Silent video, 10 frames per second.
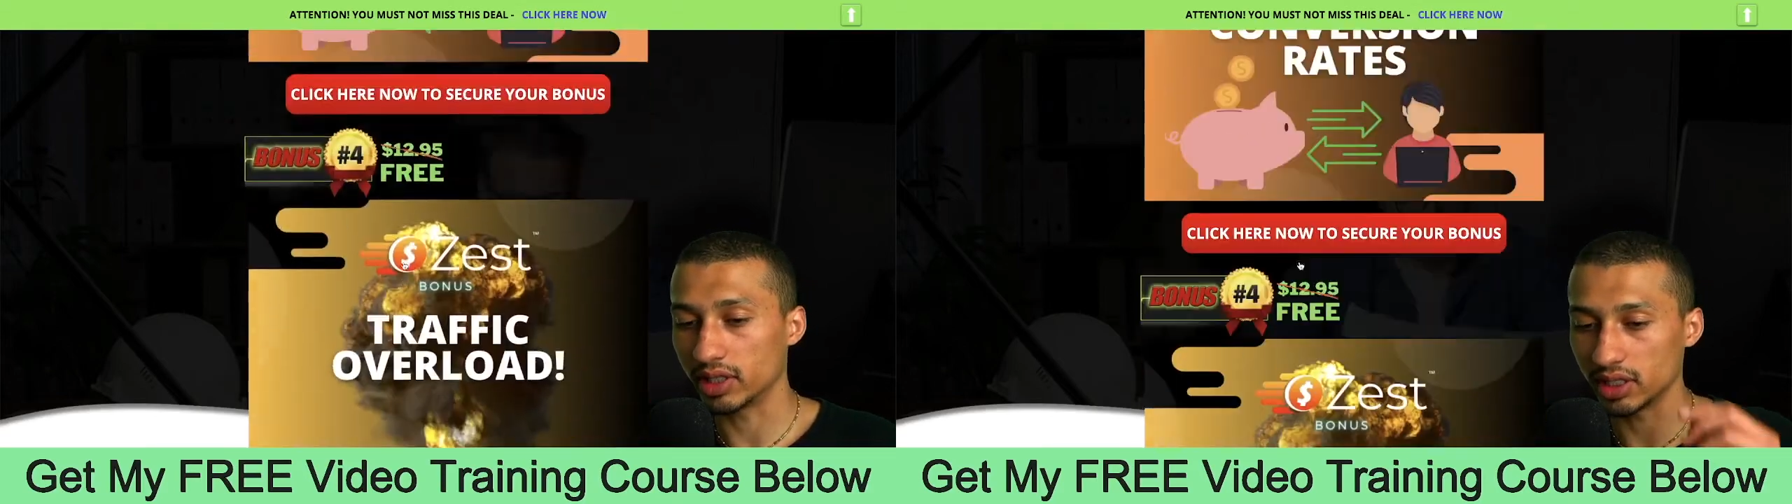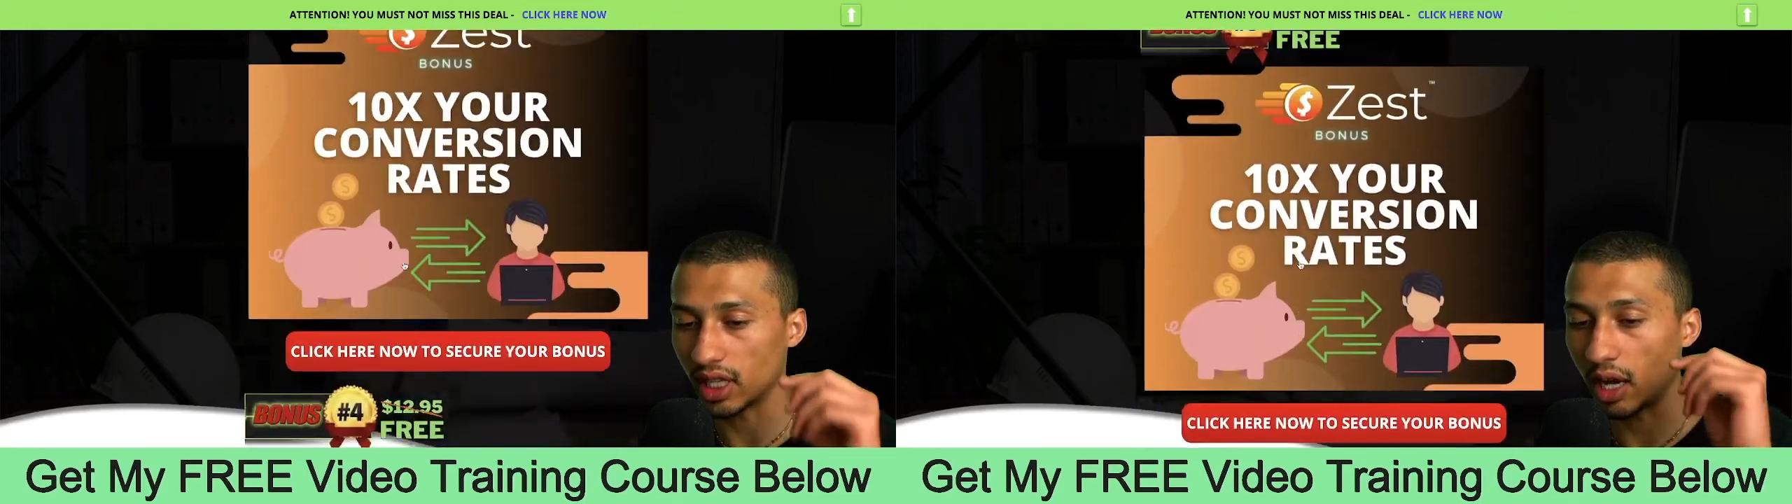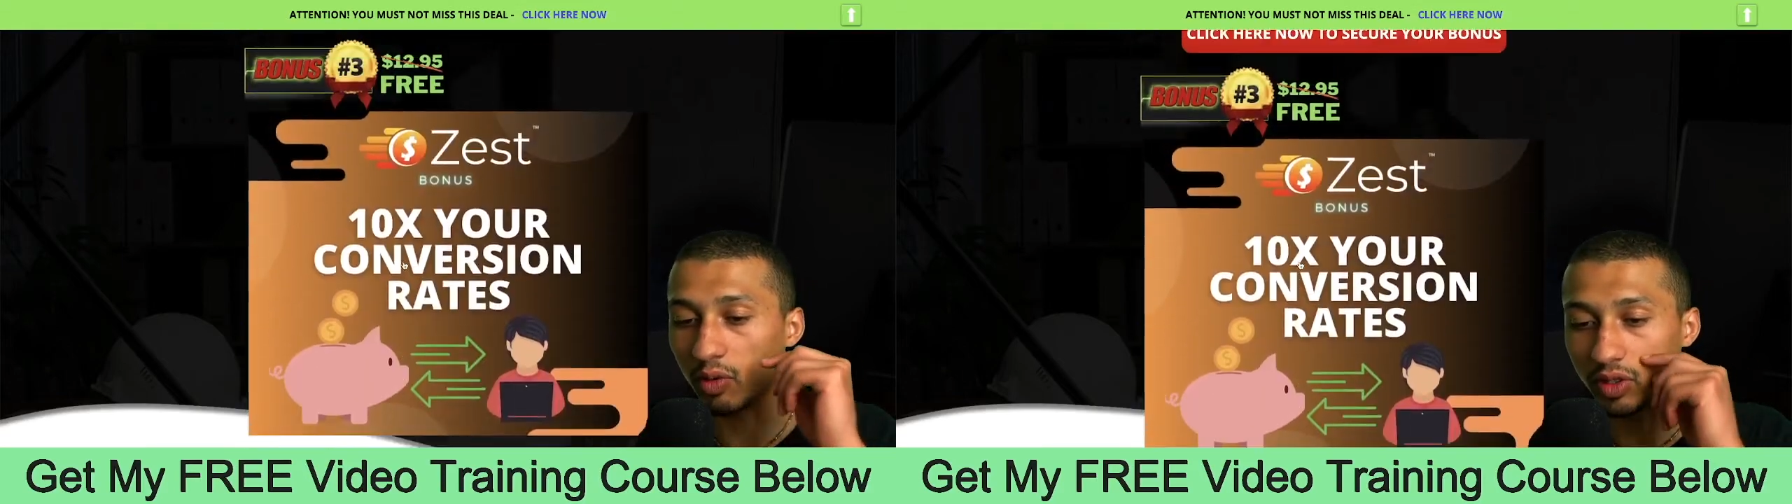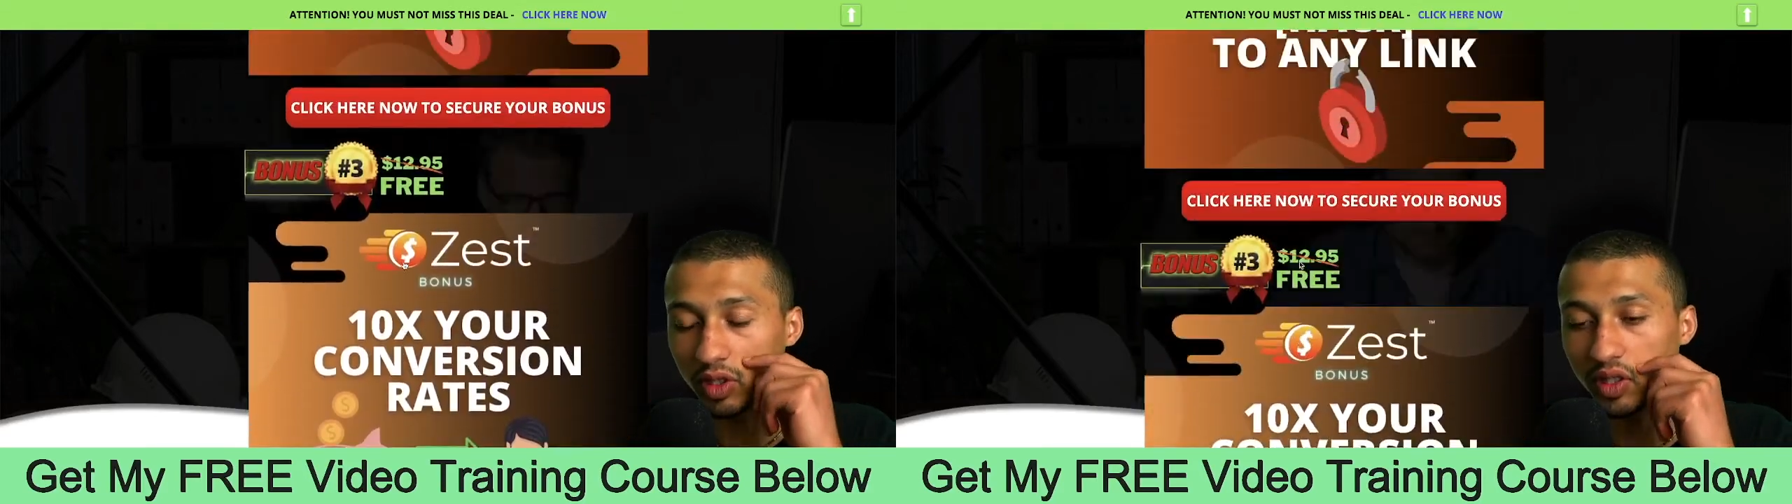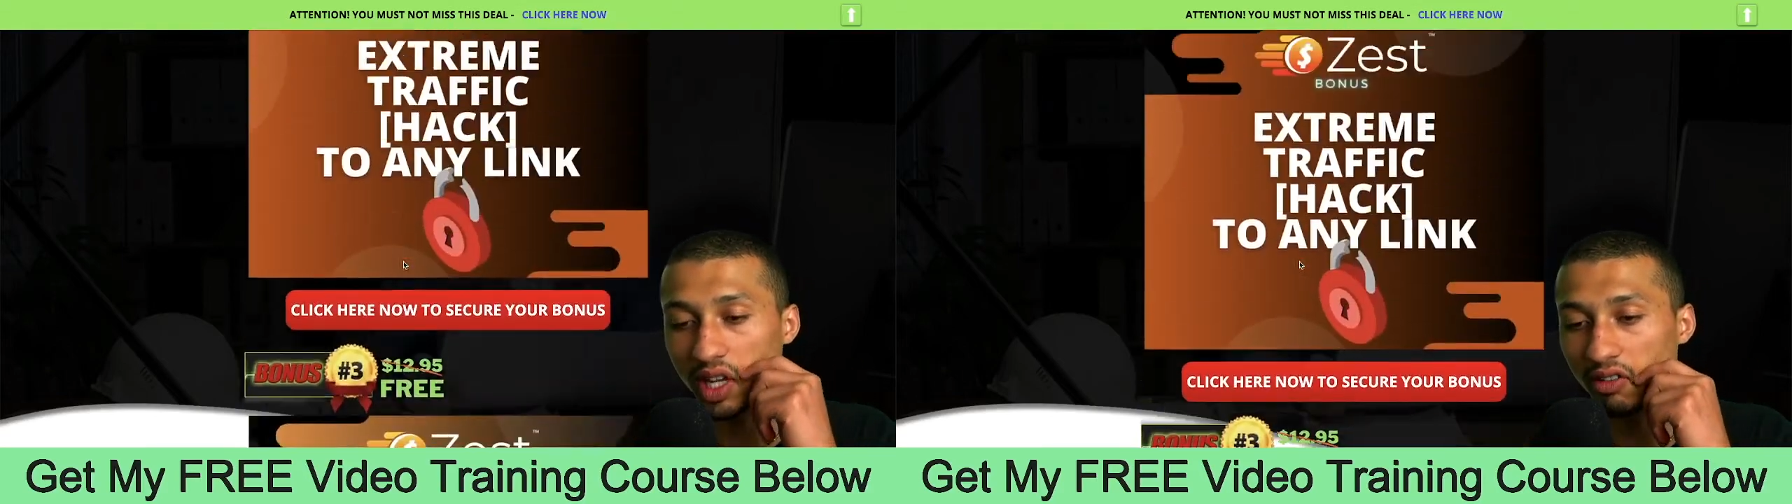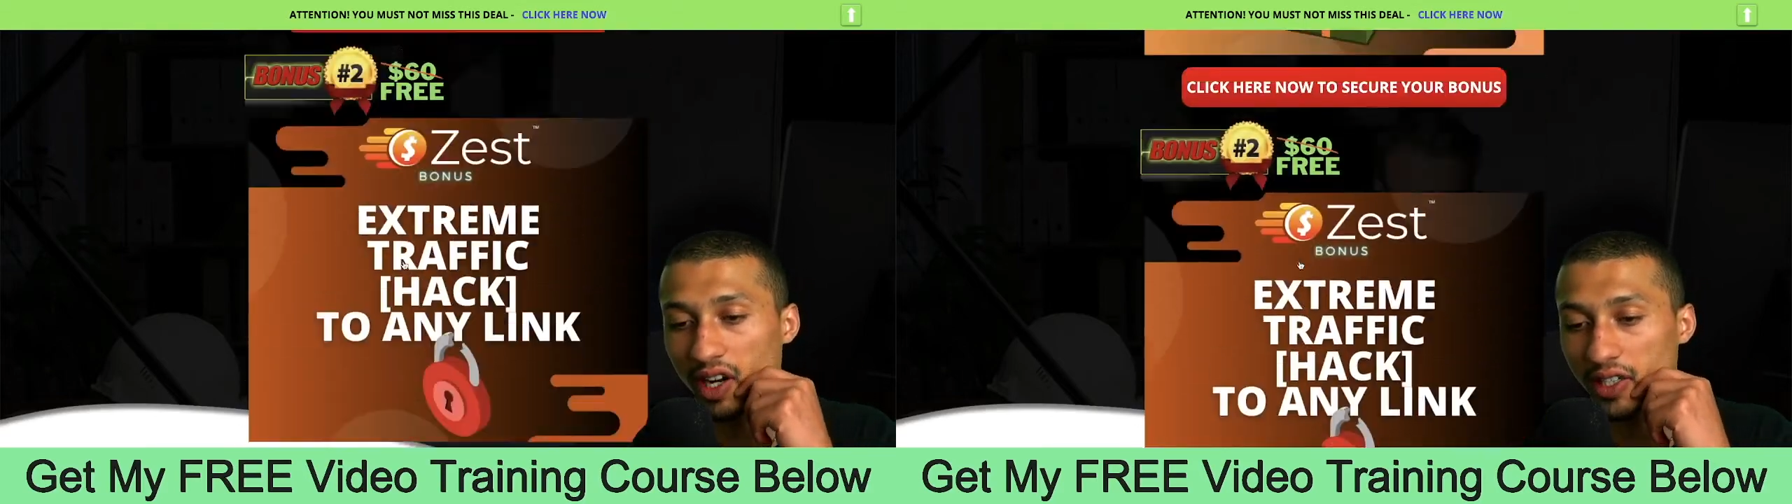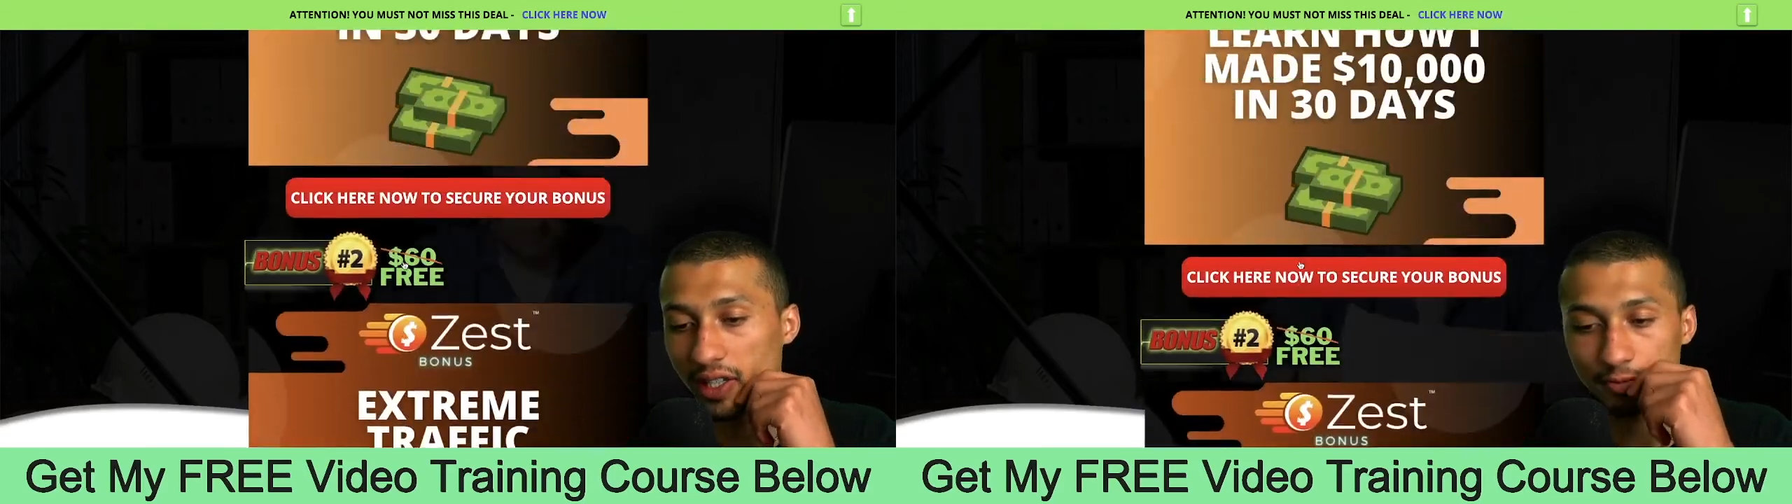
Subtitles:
I will do that right now.